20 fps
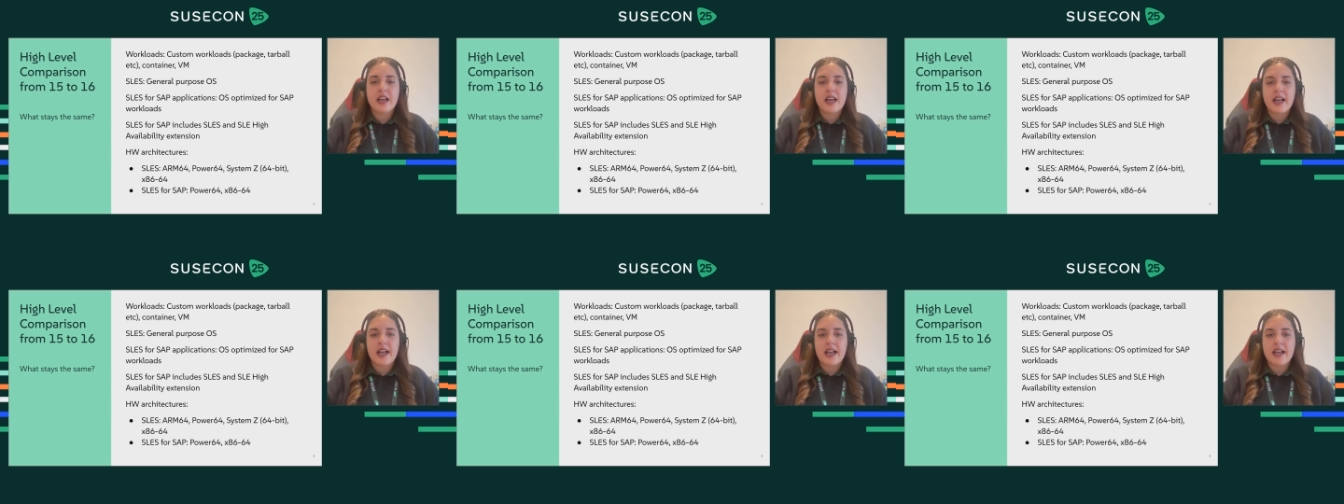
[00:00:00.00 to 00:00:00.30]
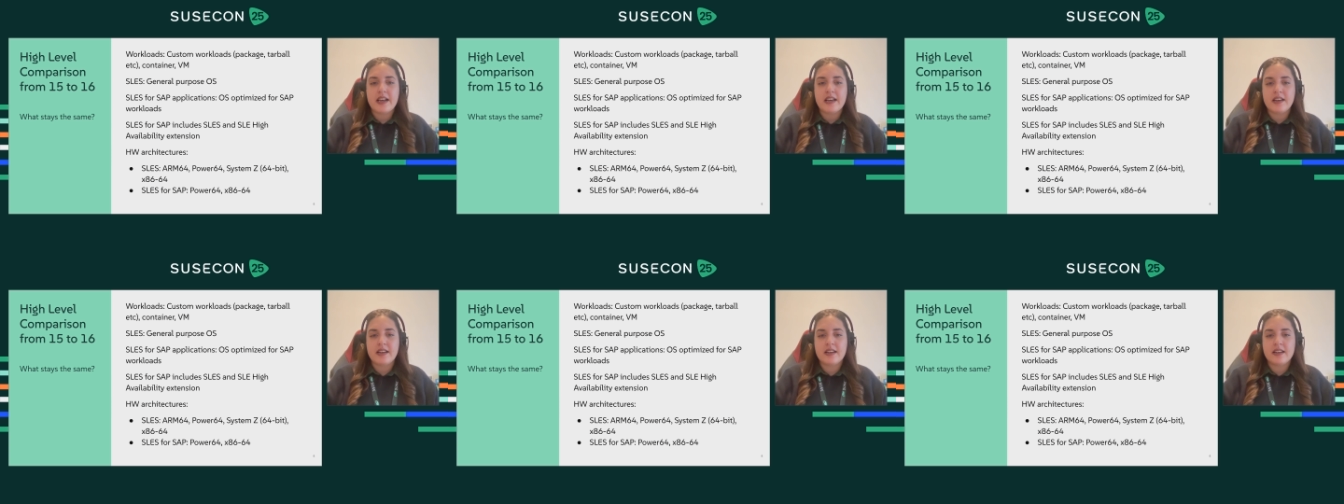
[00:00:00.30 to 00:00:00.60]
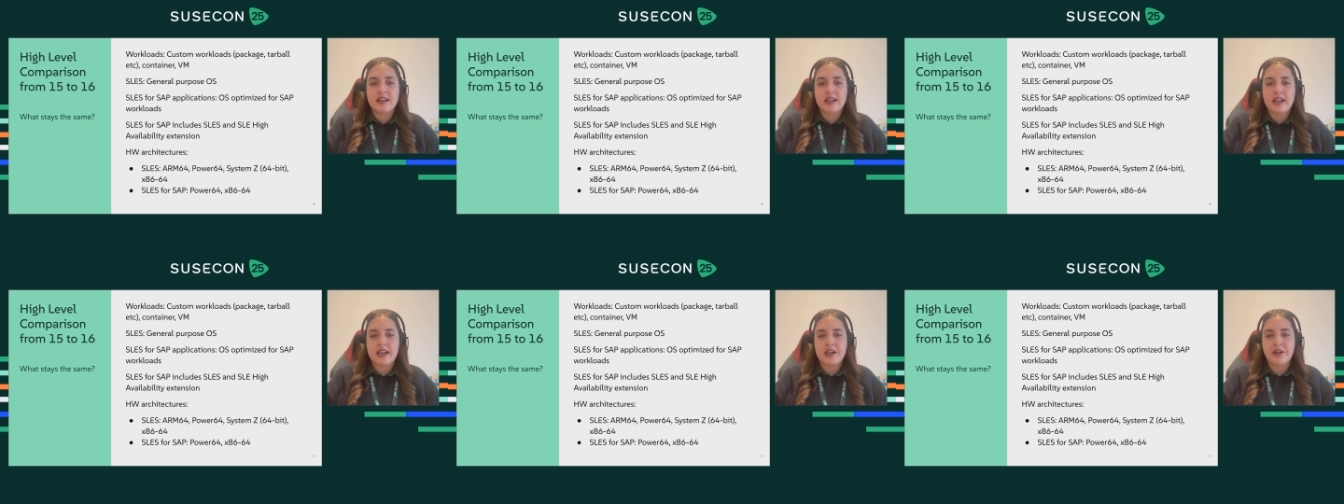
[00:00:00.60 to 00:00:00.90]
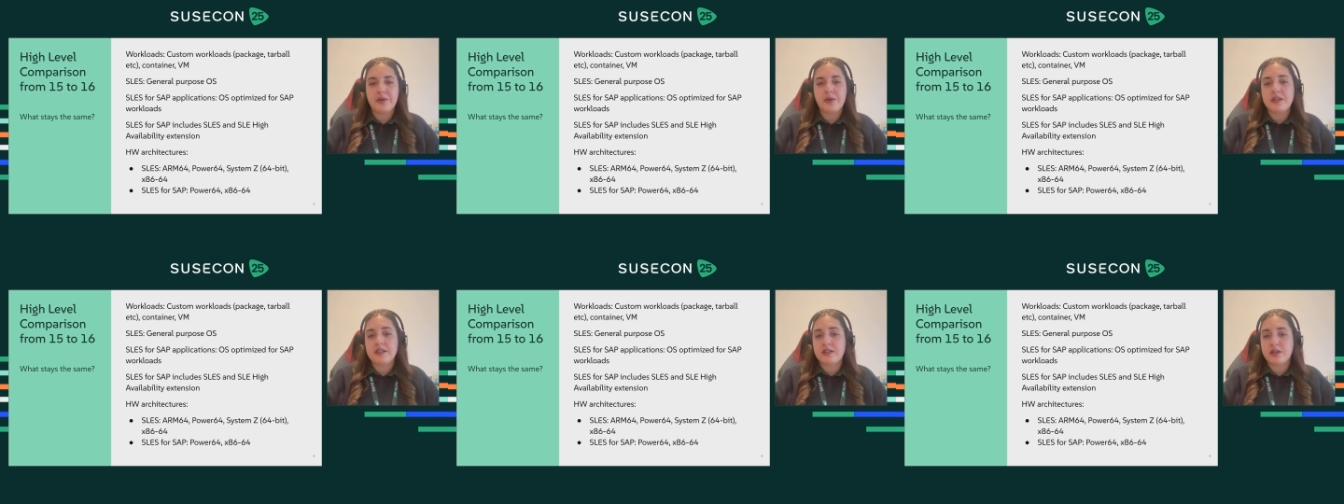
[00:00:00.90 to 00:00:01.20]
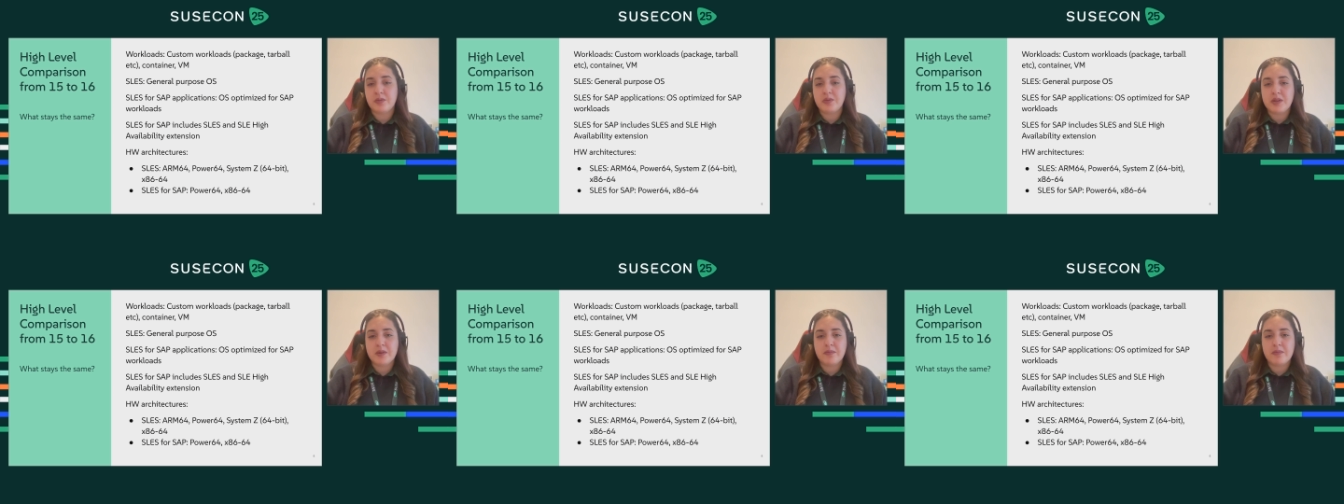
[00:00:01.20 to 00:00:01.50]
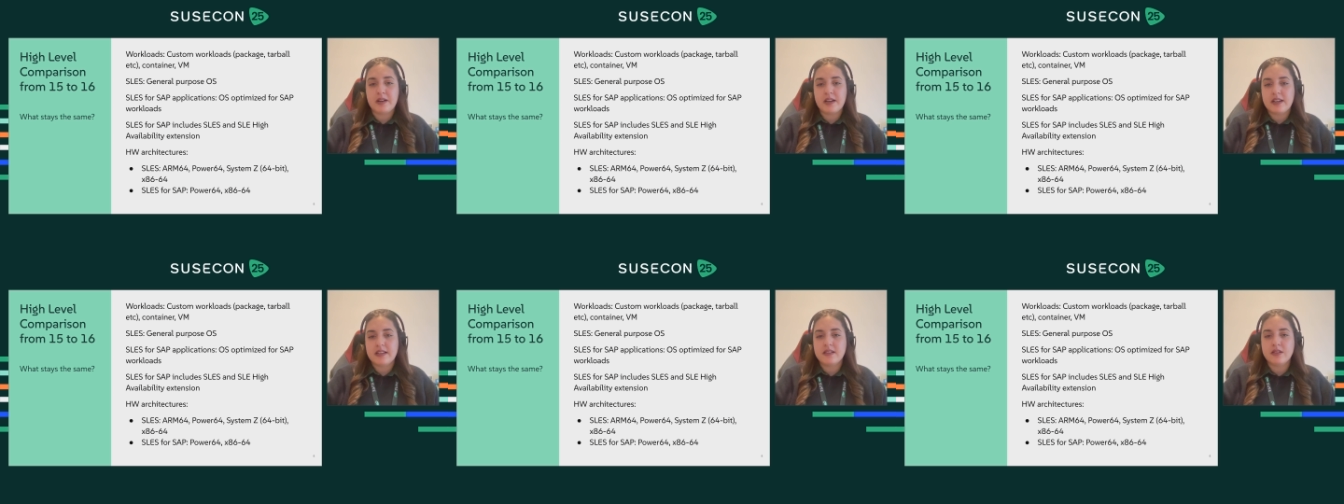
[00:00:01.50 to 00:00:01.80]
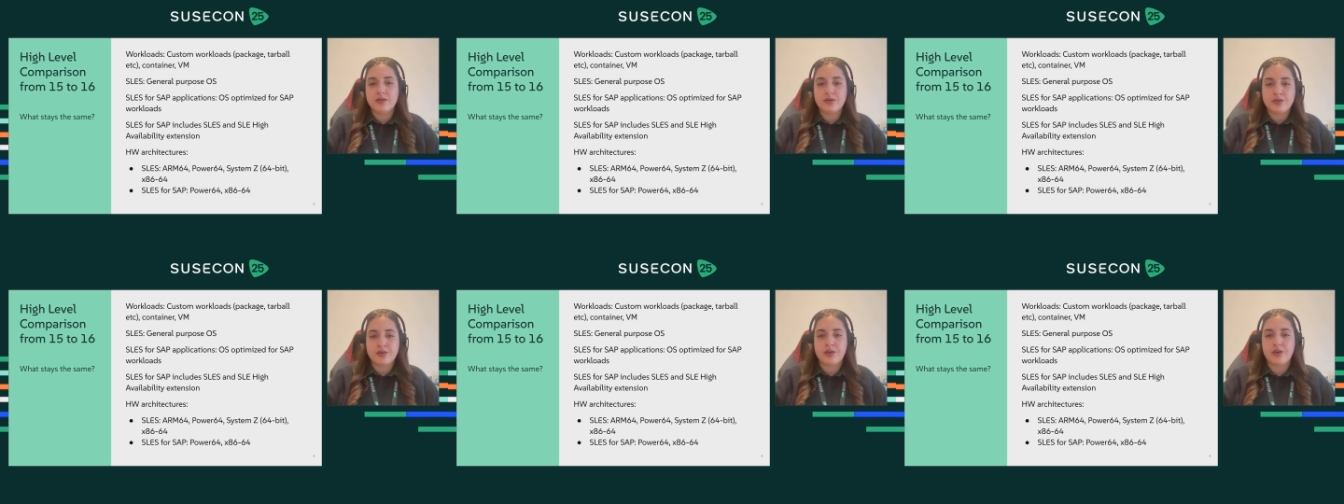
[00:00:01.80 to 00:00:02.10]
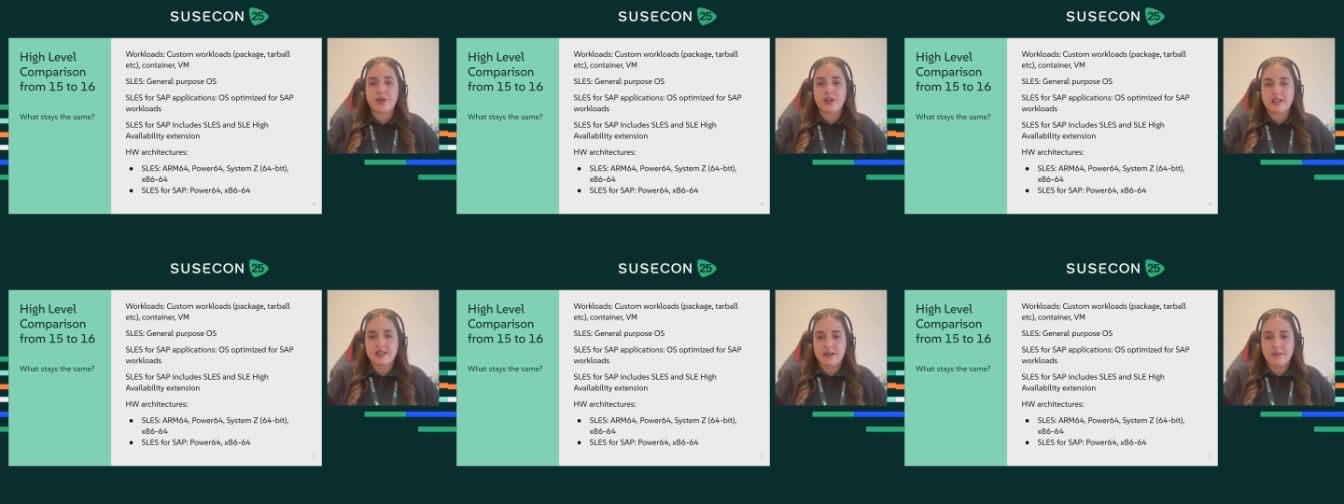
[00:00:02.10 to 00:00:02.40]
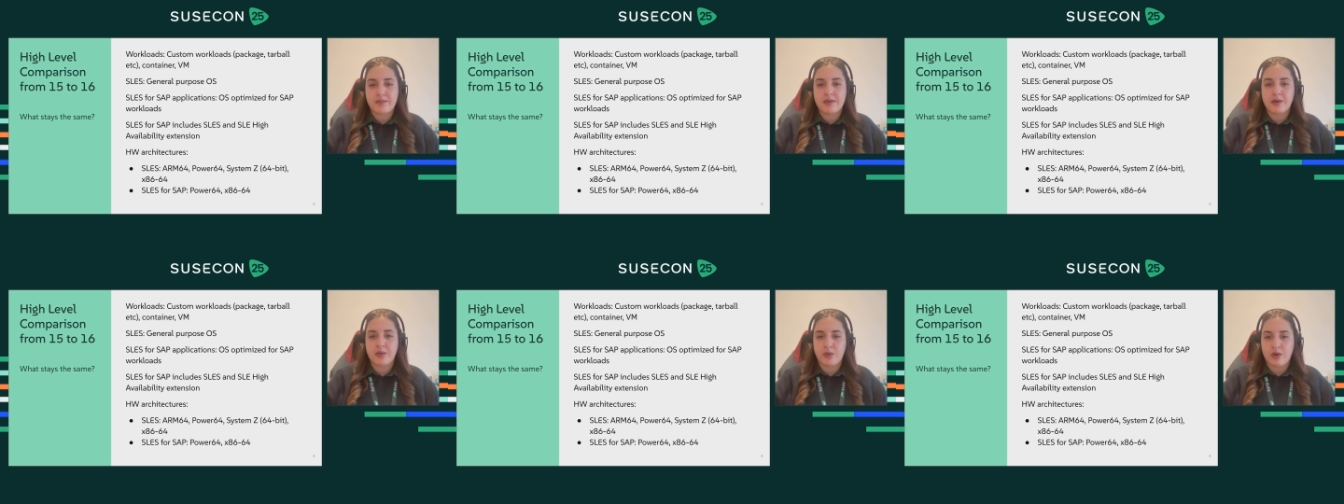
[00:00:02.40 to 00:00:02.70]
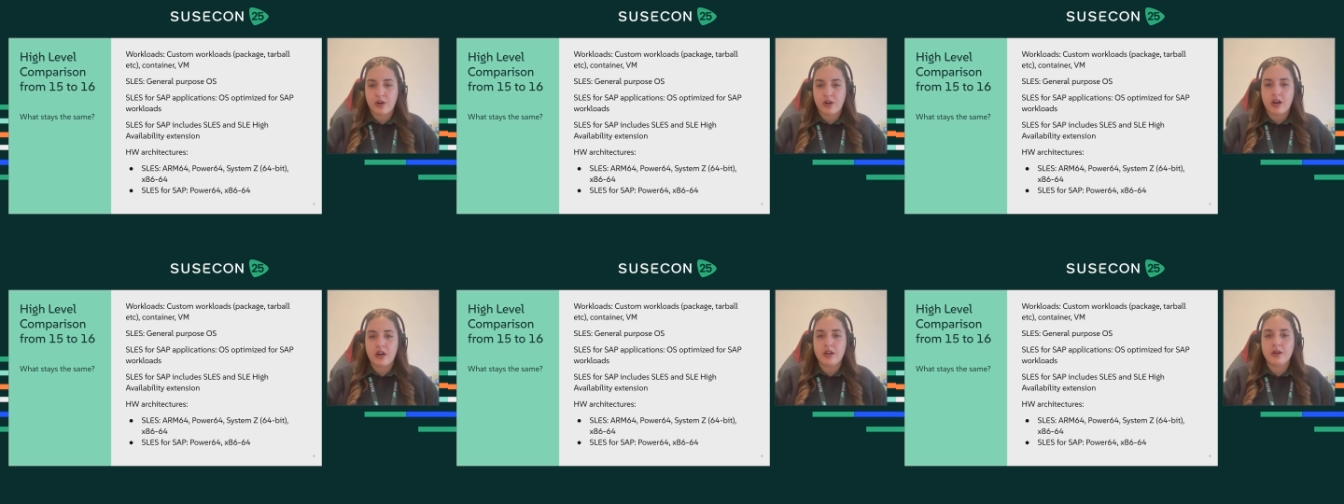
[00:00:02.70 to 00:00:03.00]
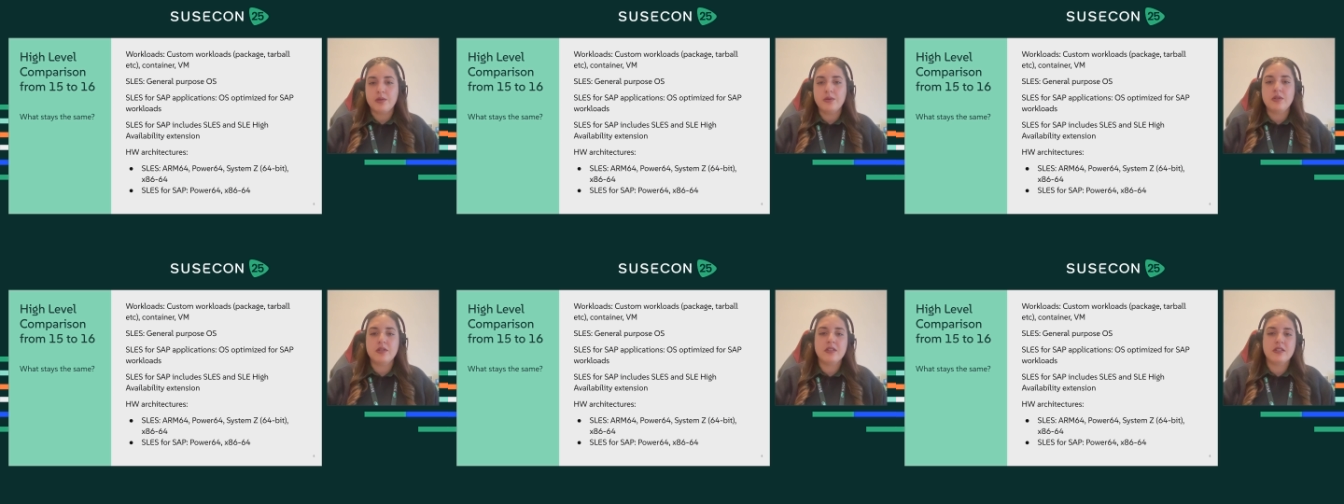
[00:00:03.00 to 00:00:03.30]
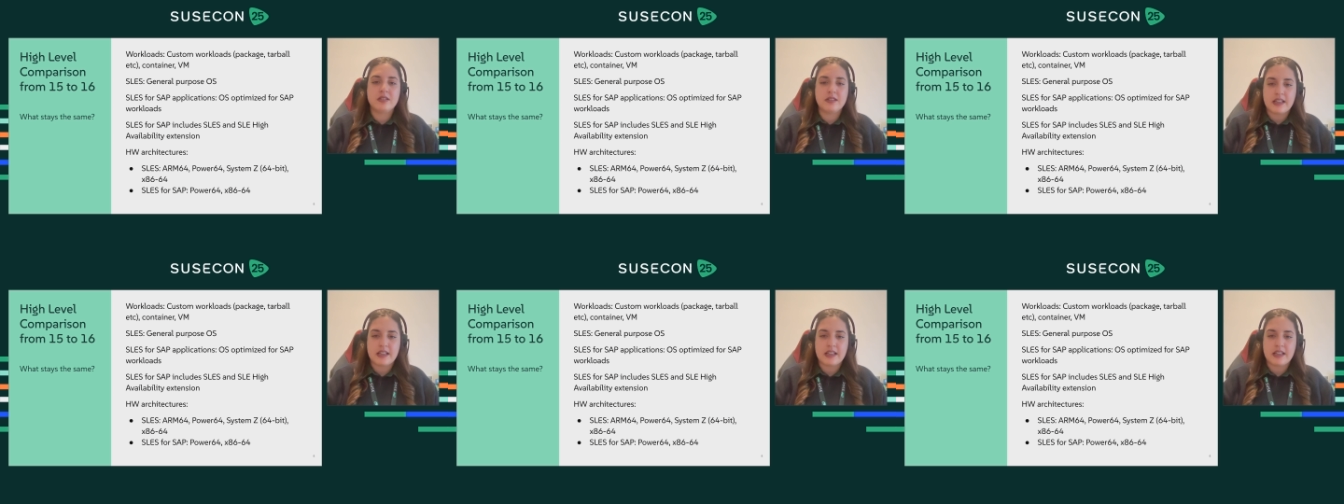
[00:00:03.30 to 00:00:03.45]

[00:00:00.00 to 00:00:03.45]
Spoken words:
and an OS optimized for SAP workloads,